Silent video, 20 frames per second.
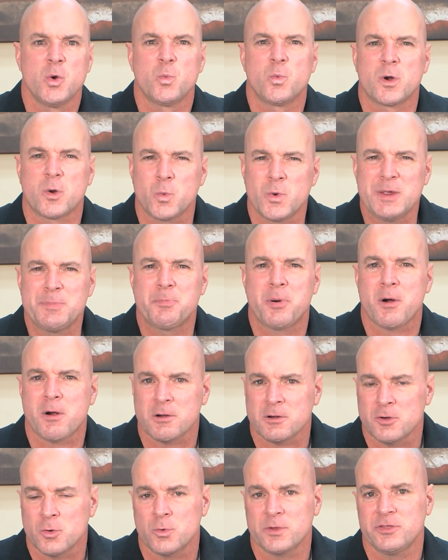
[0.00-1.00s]
where we
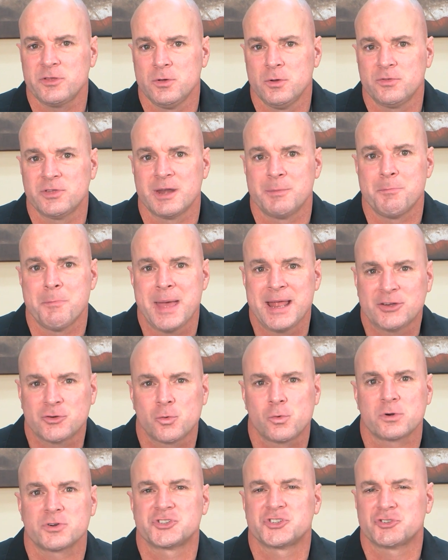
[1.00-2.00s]
partner with youth and
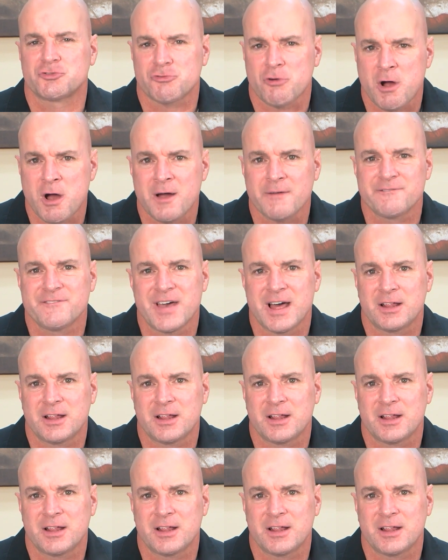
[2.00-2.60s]
mentor strong